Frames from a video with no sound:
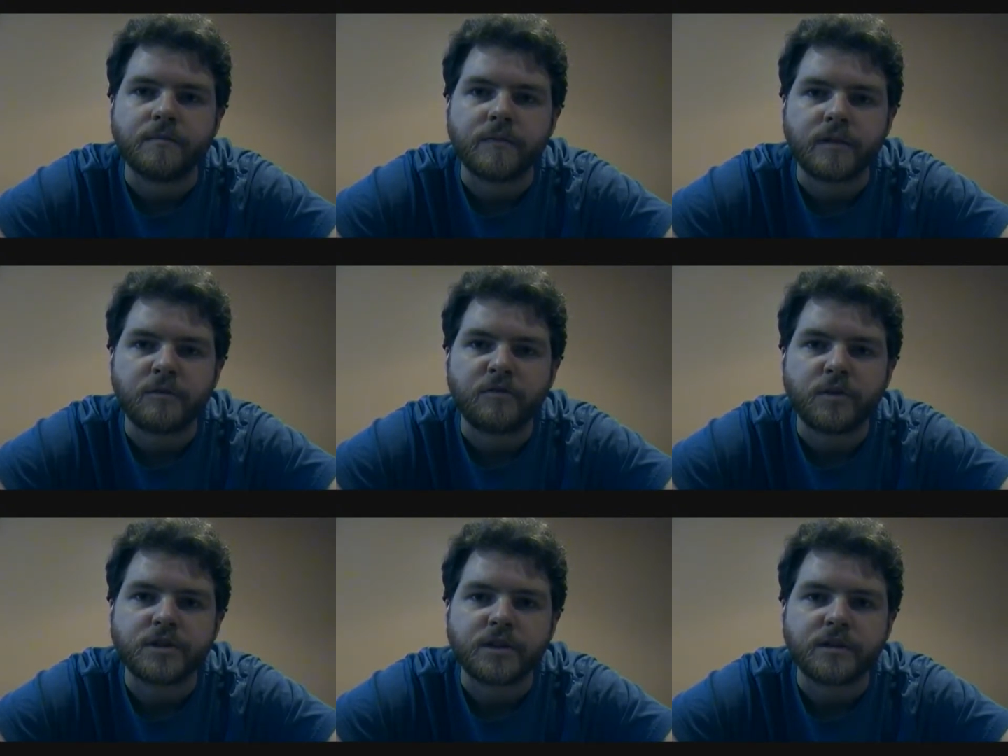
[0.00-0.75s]
some
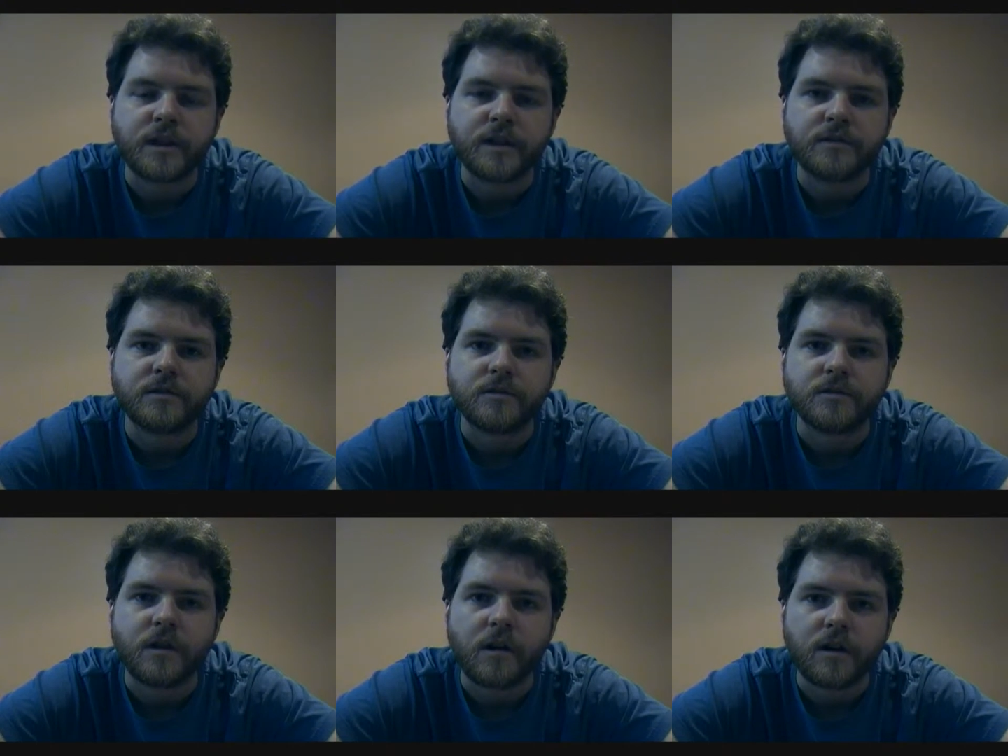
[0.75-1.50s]
of which I would like
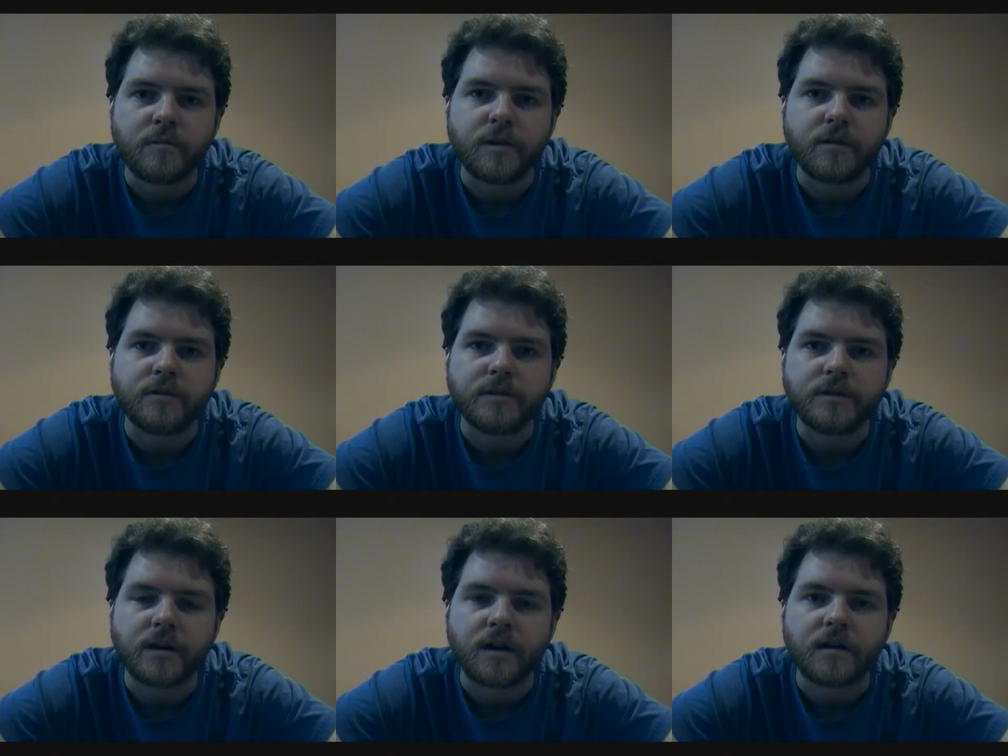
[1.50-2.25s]
to talk
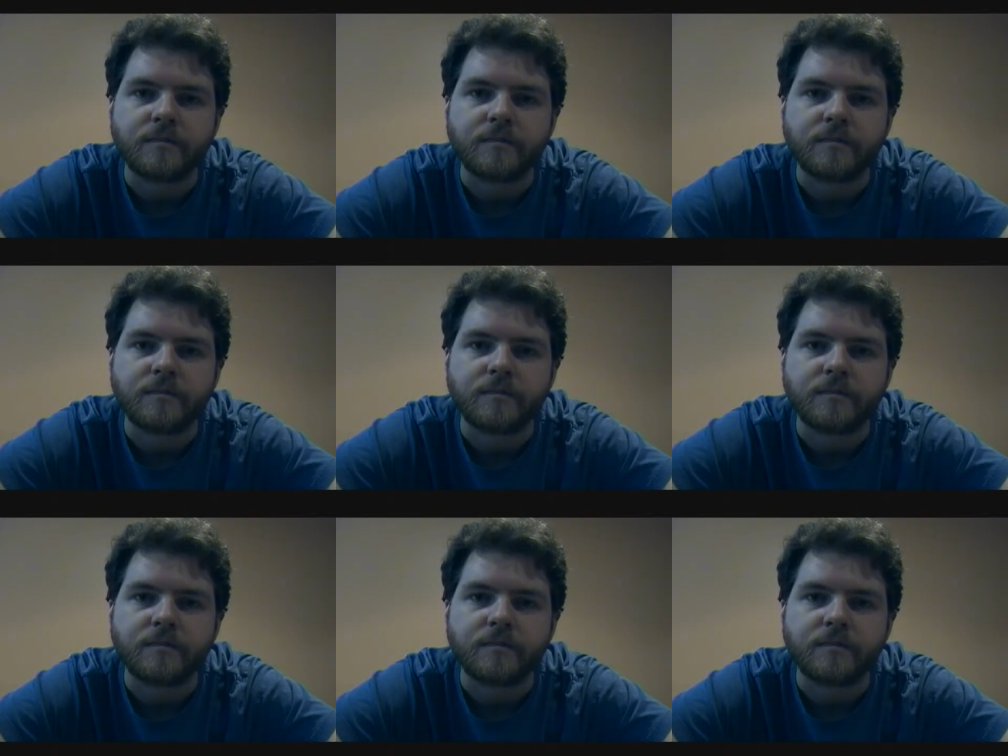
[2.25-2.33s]
about